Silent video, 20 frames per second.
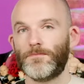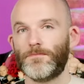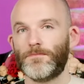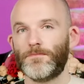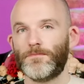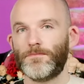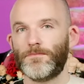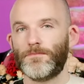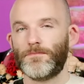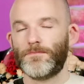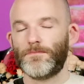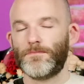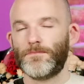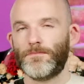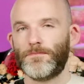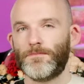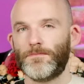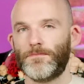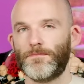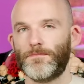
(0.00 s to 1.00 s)

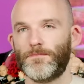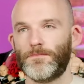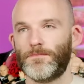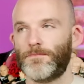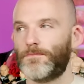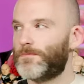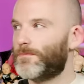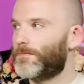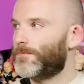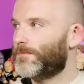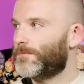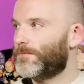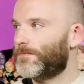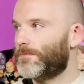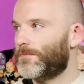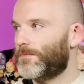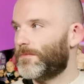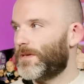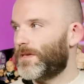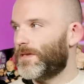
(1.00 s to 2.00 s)

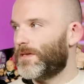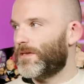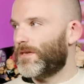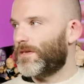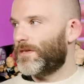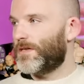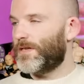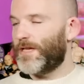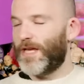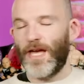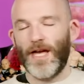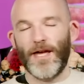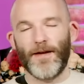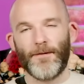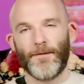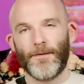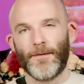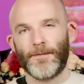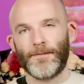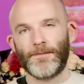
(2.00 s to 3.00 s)

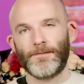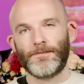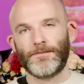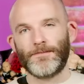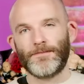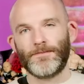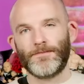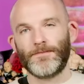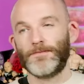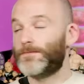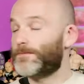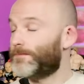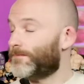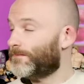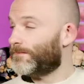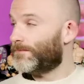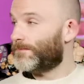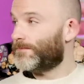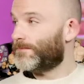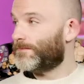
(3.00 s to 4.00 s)

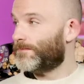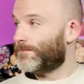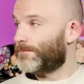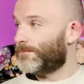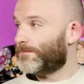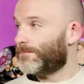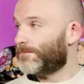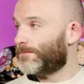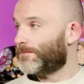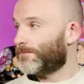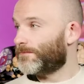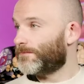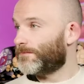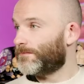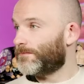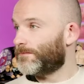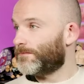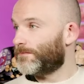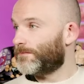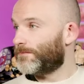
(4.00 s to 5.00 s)

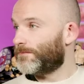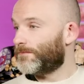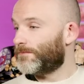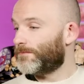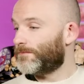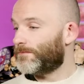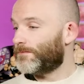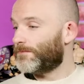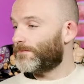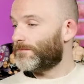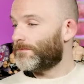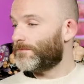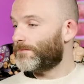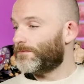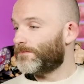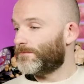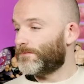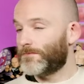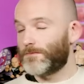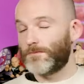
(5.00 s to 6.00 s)

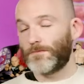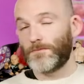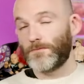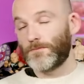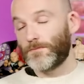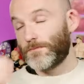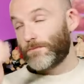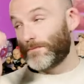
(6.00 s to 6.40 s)
(not speaking)